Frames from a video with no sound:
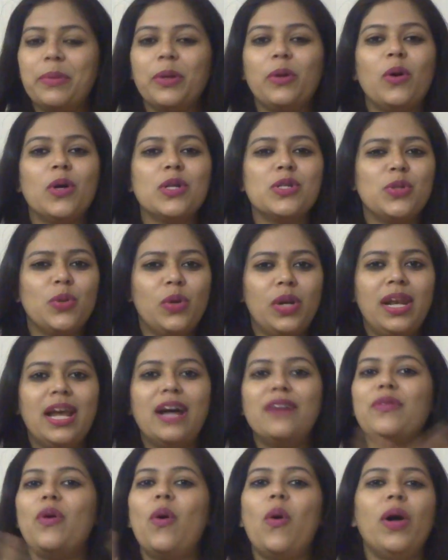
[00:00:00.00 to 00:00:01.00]
because you
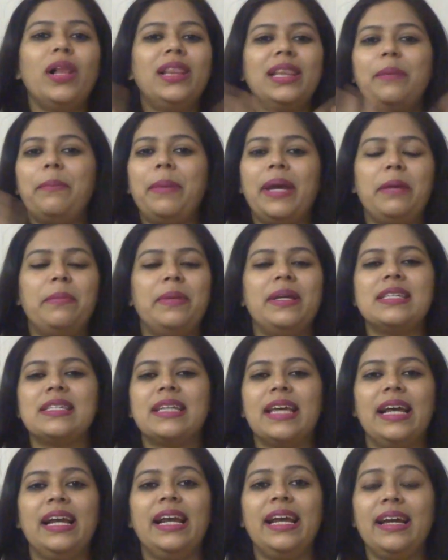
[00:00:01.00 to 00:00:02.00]
love all the
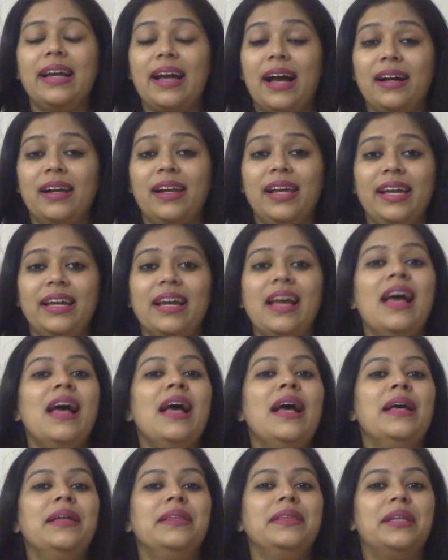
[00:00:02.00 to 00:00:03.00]
babies giggling, gargling,
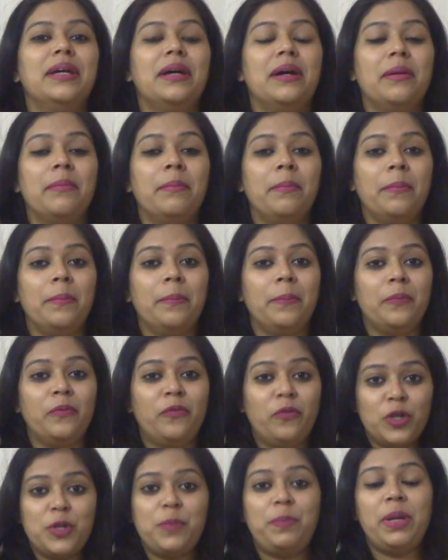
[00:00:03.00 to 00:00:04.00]
the
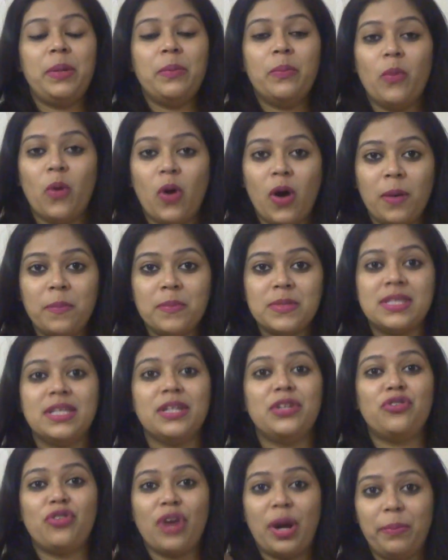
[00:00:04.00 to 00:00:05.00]
would-be moms,
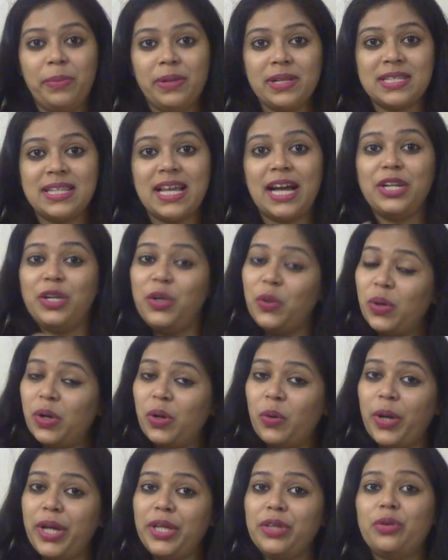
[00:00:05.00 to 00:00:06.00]
the troubles that you
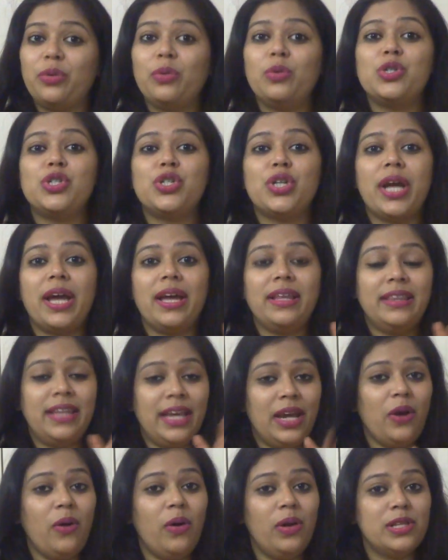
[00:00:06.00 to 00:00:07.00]
are going through. Share,
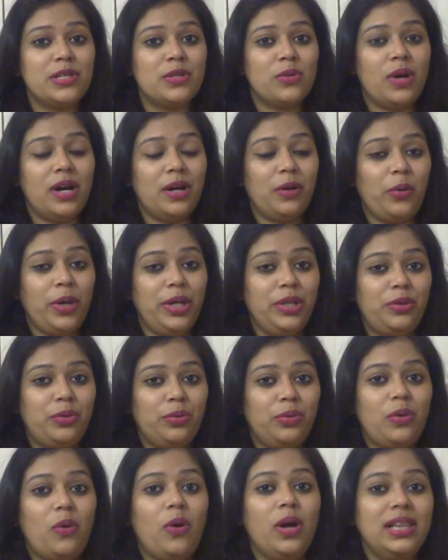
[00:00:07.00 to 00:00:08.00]
they also are going
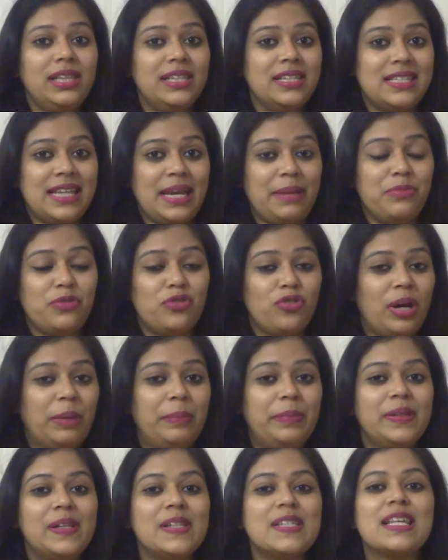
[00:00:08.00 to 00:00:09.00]
through all the same
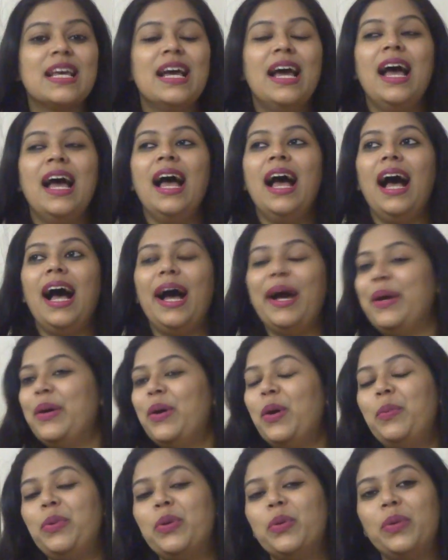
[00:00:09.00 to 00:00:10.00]
troubles. I
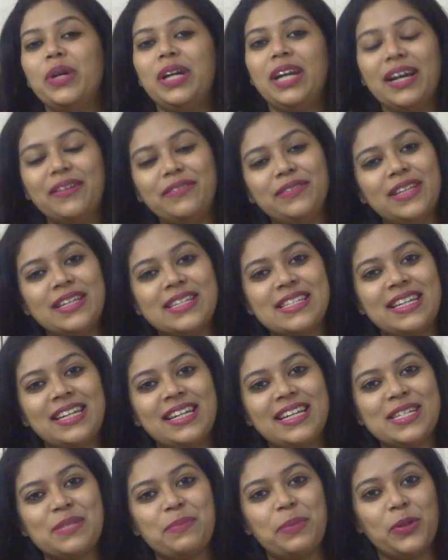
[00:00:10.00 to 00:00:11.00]
hope you would love this
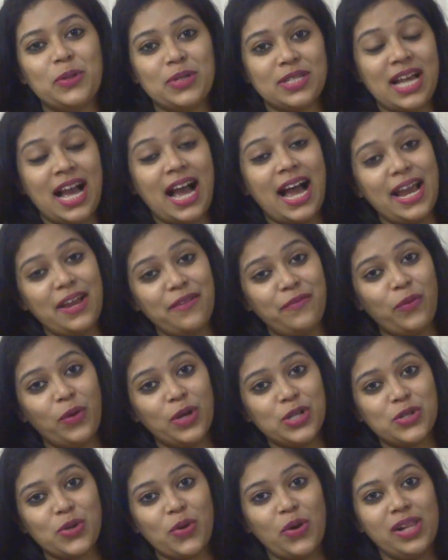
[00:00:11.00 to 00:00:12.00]
list, because I
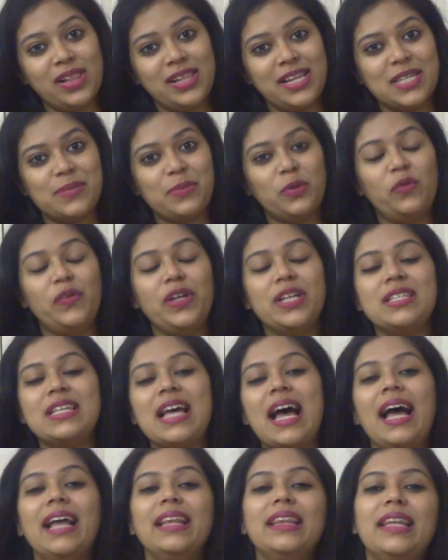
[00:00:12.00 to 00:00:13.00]
watched all these movies
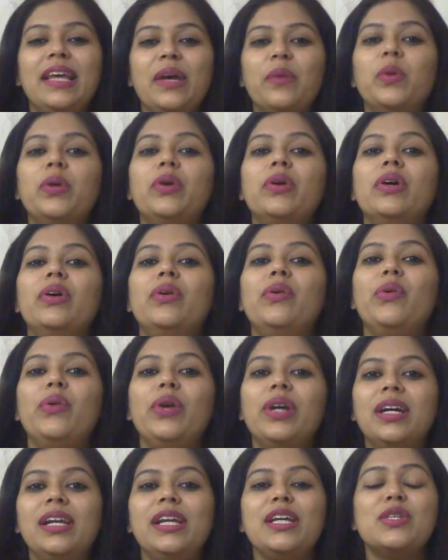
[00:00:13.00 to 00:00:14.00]
and they were a
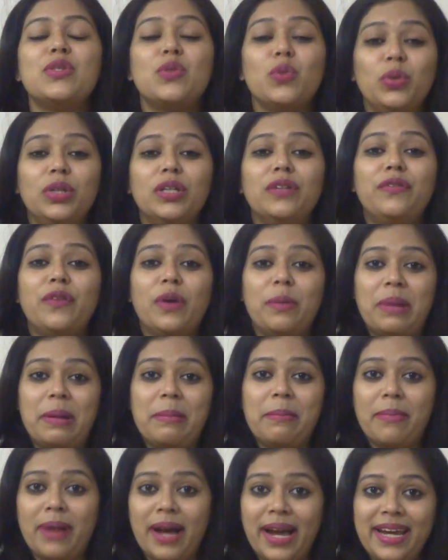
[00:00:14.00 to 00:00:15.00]
really soother for
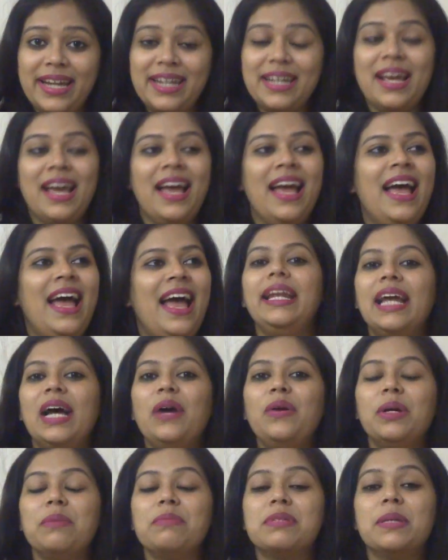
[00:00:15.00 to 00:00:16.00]
my mind. And
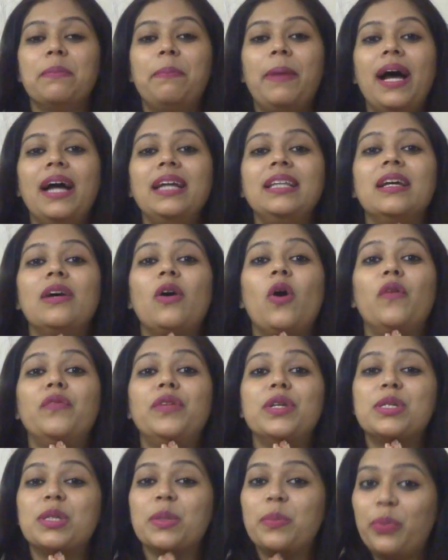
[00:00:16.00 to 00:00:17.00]
now comes the part
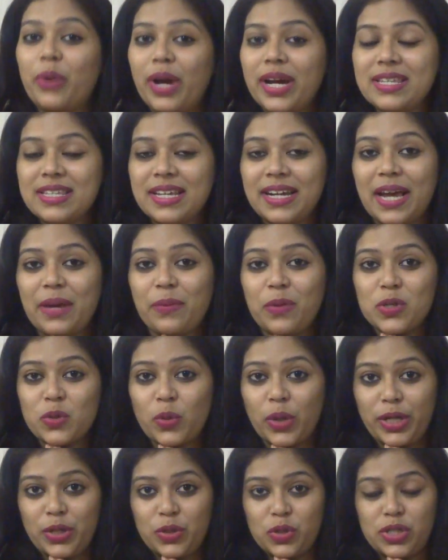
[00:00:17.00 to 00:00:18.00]
of the surprise that I was
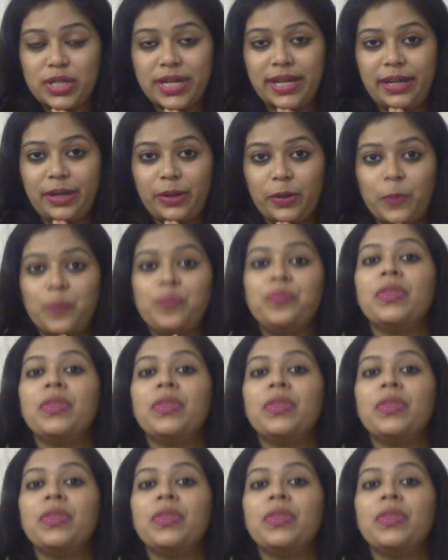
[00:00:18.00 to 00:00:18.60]
going to tell you.